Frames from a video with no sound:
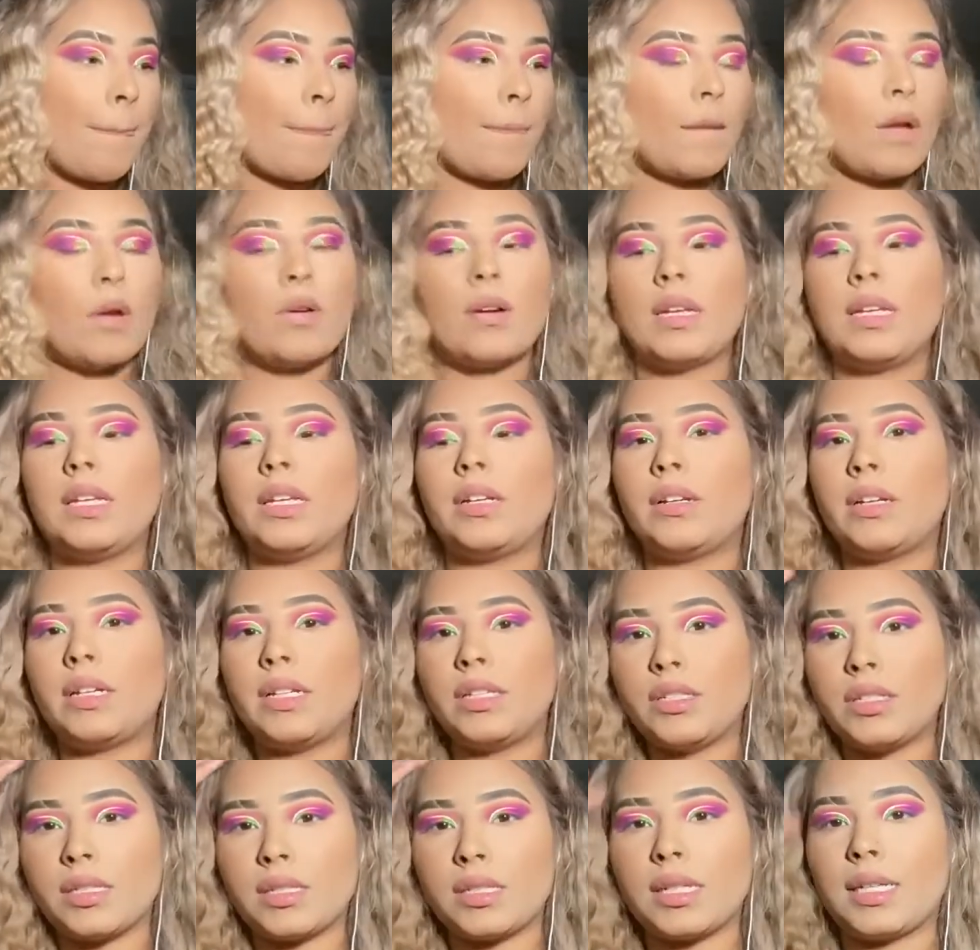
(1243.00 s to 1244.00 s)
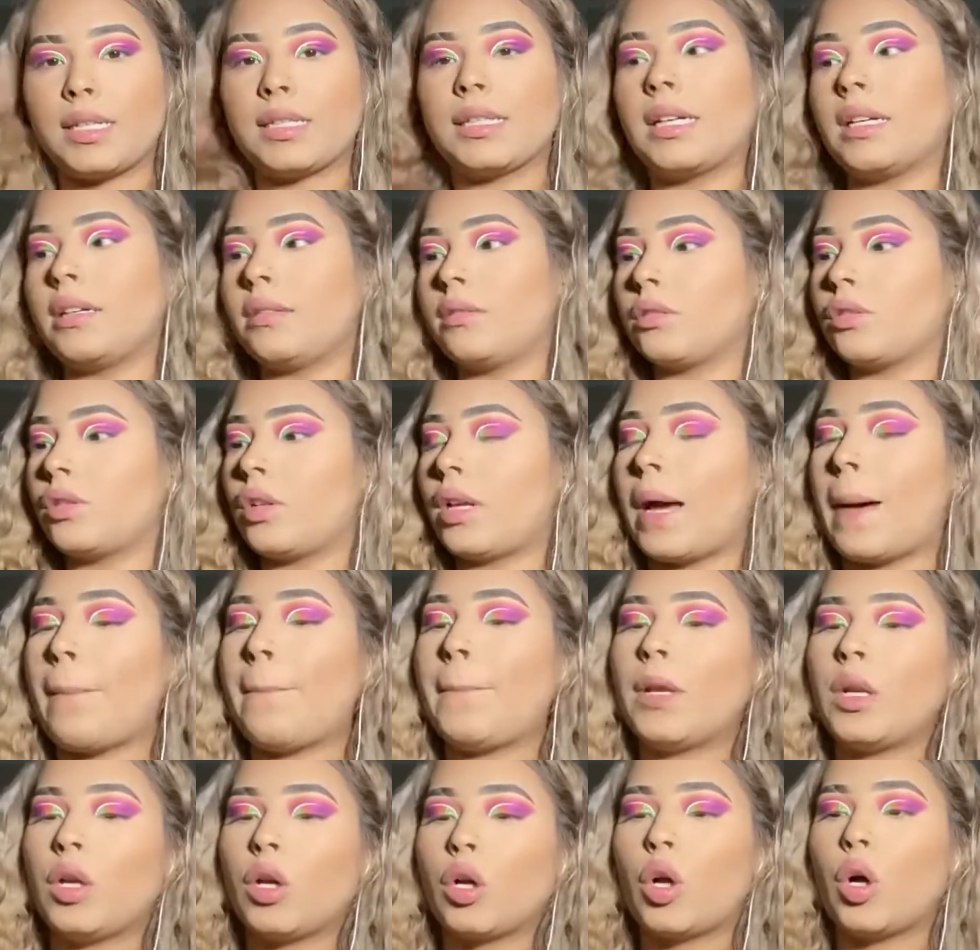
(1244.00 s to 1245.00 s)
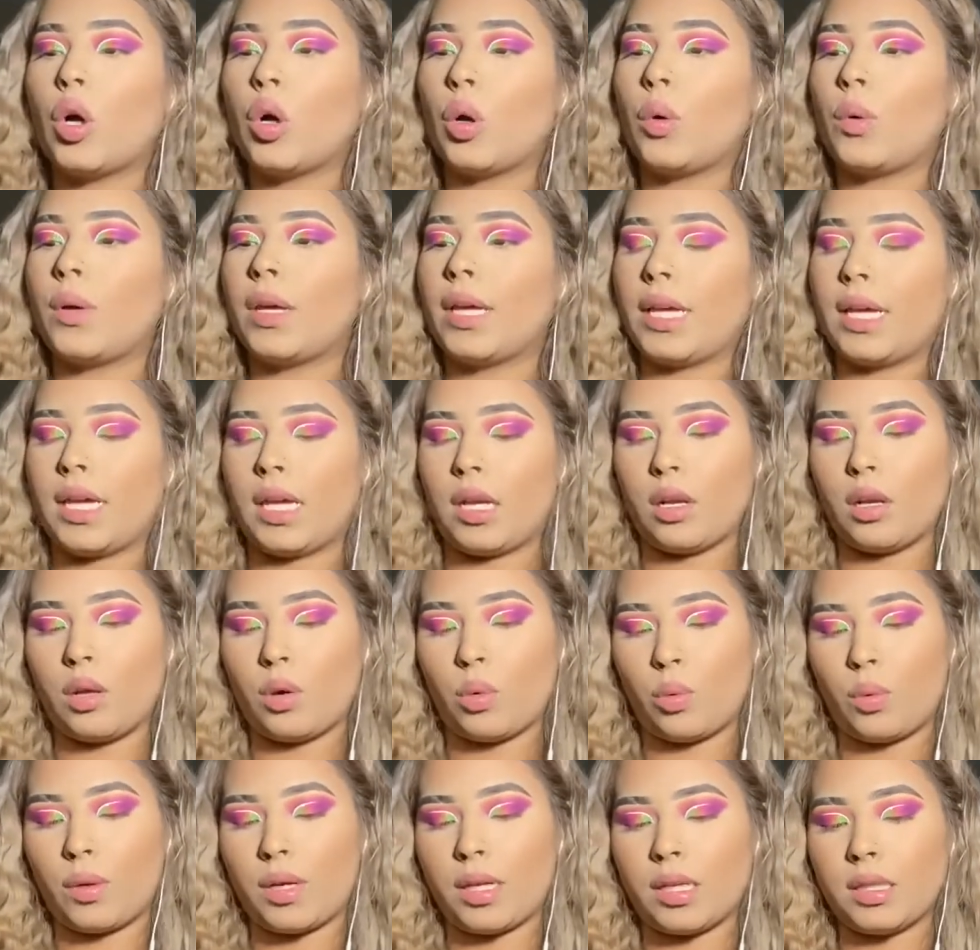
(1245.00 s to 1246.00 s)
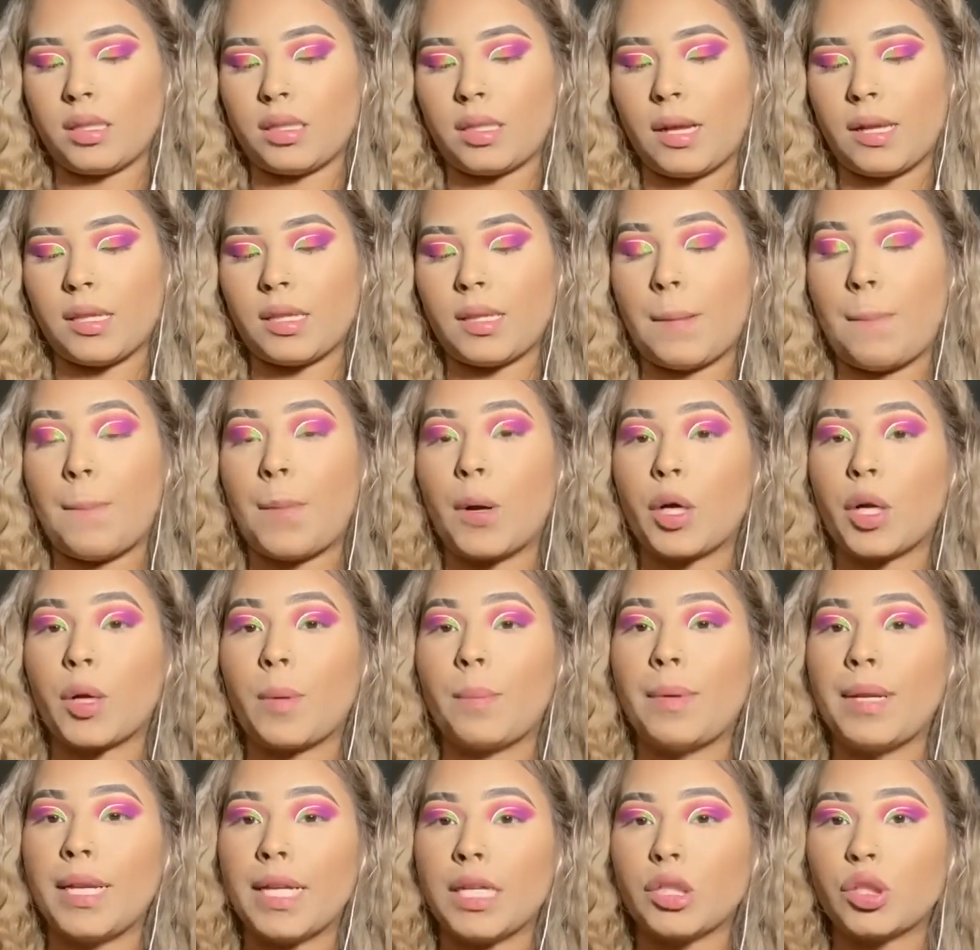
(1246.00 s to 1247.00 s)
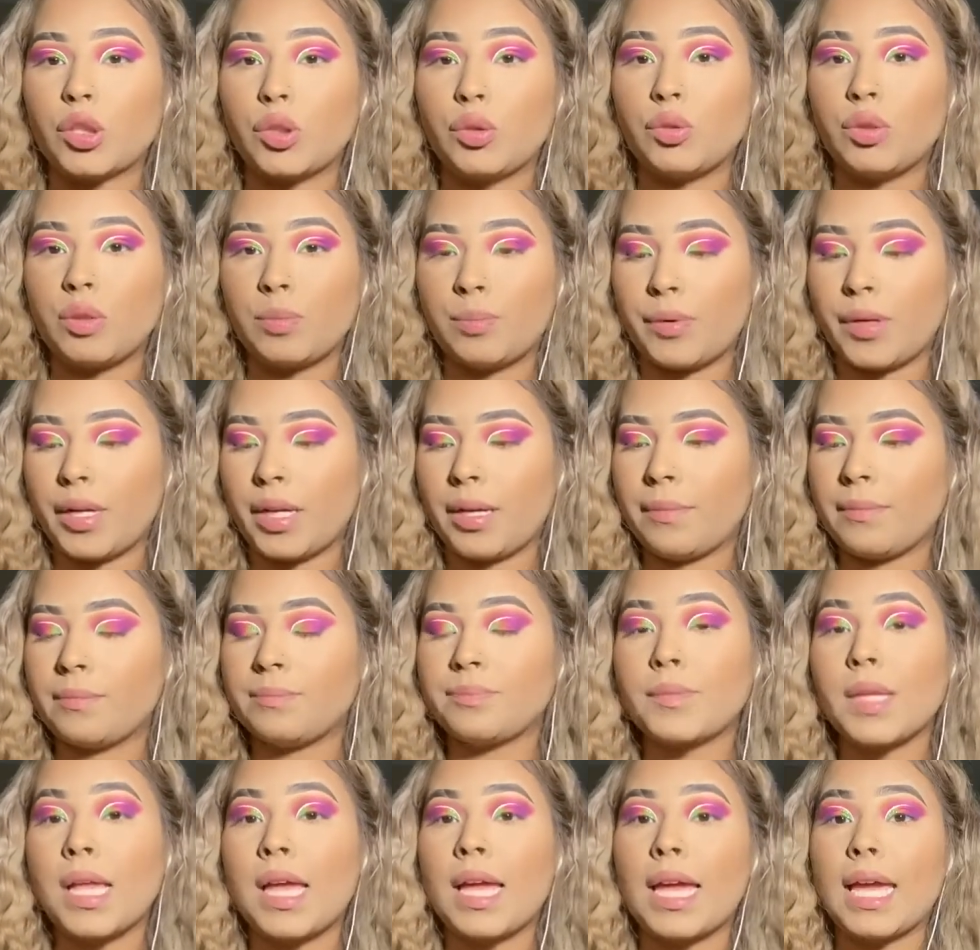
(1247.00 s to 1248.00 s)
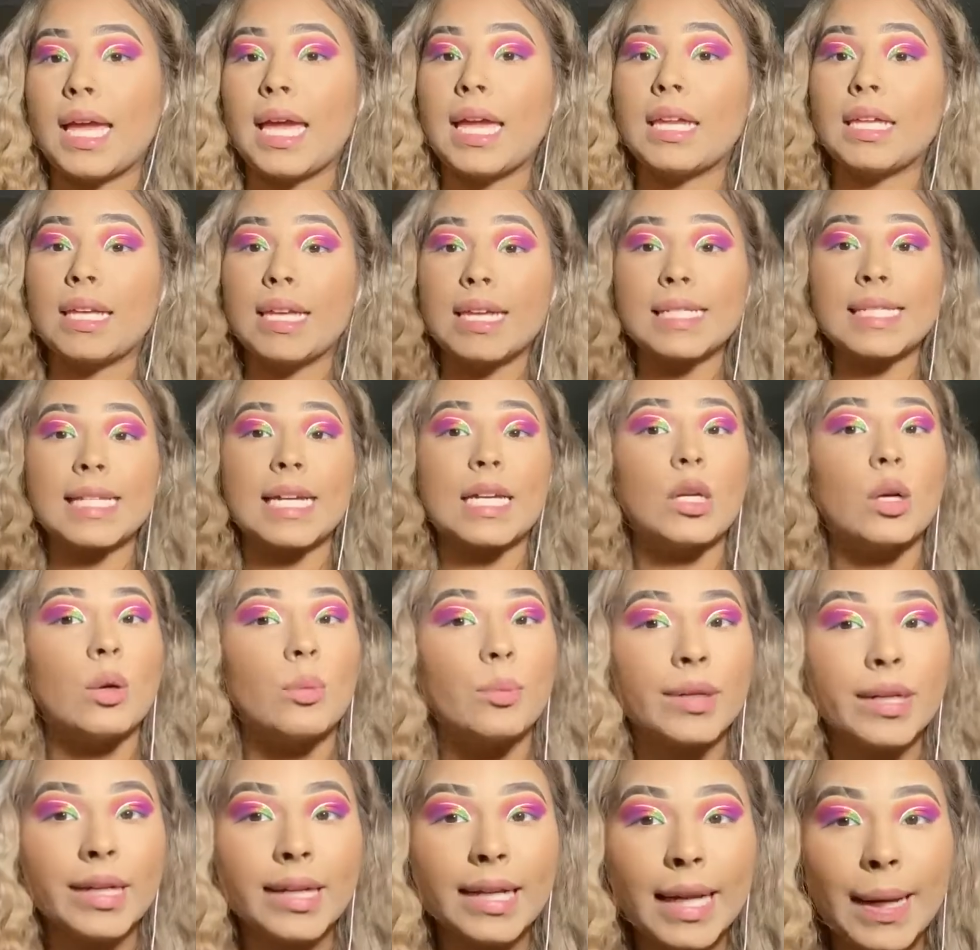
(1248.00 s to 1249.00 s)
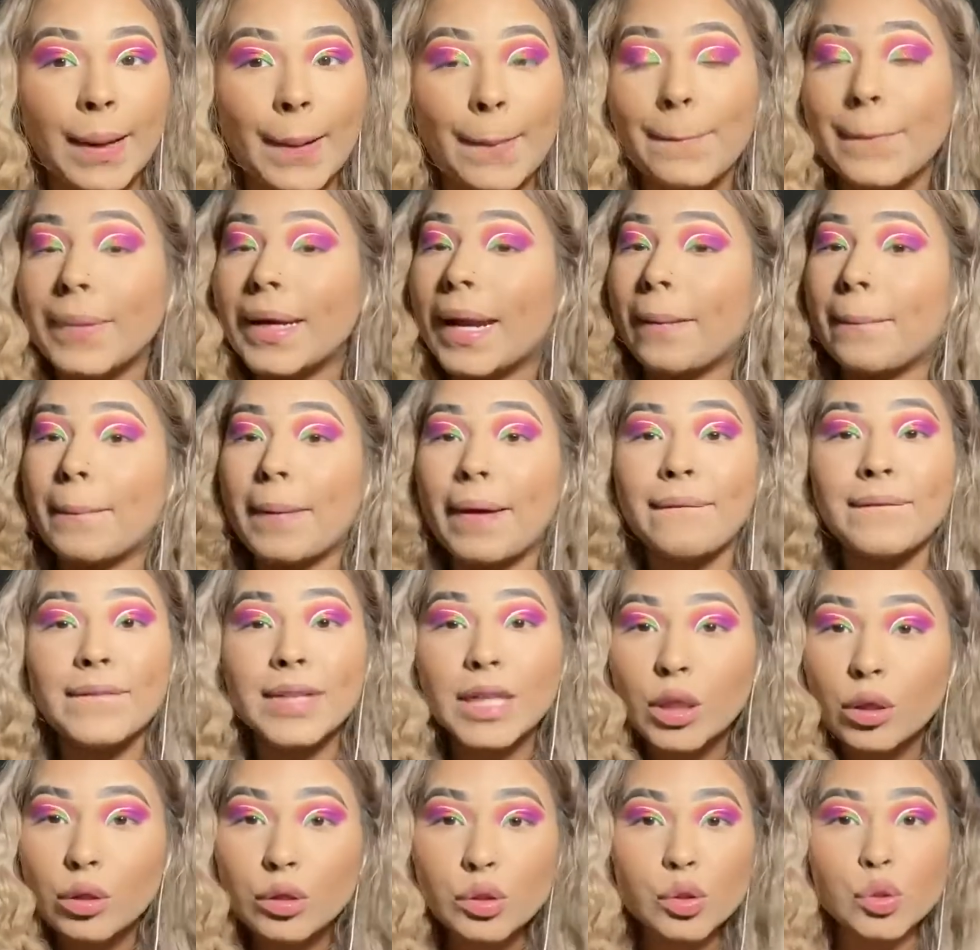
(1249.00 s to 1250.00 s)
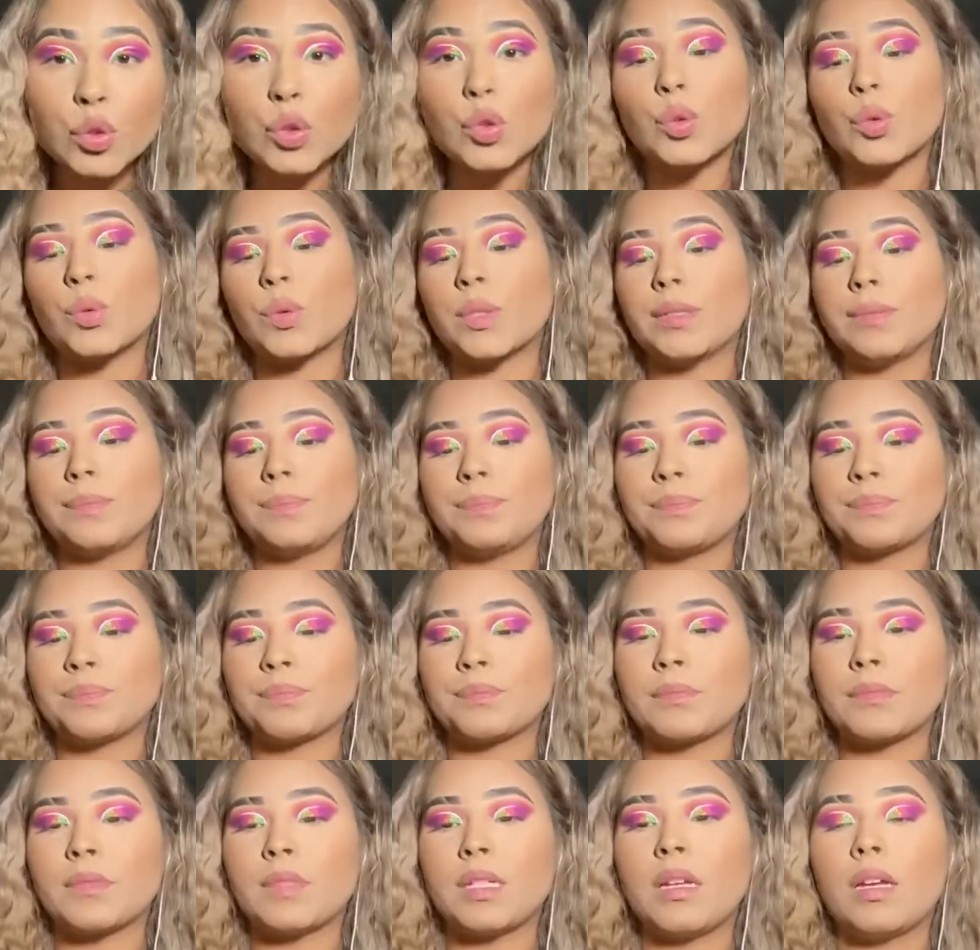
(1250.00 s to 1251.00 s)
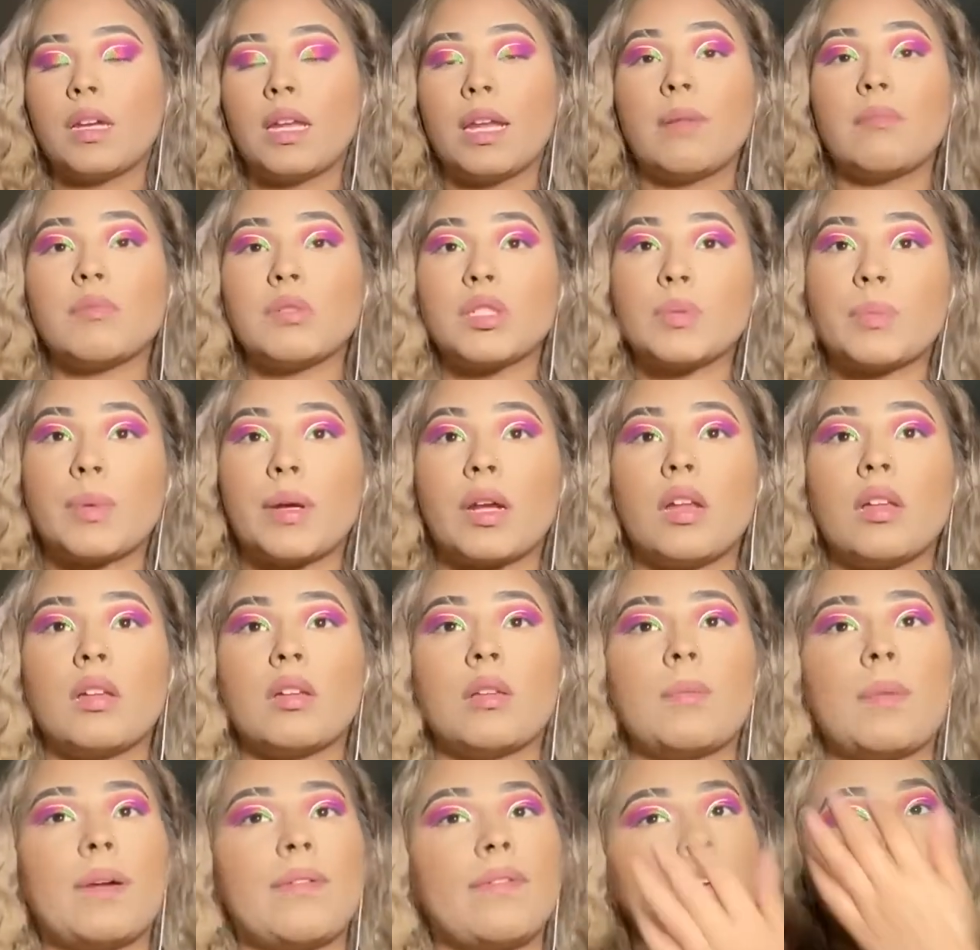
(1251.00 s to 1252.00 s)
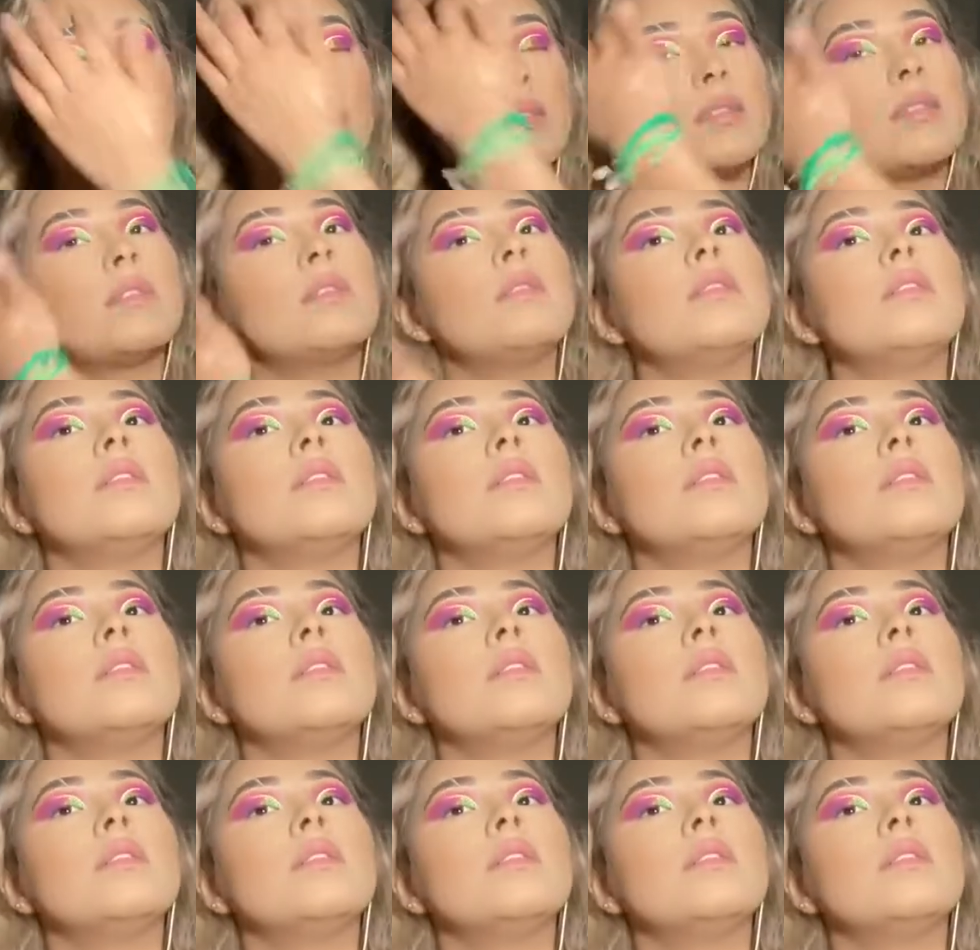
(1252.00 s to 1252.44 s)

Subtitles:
Okay, literally just like that. So now I'm gonna go in with the Mario Pedescu spray. And yes, I know I'm raining out, but I'm not gonna go to the store. I'm gonna spray it all over my face.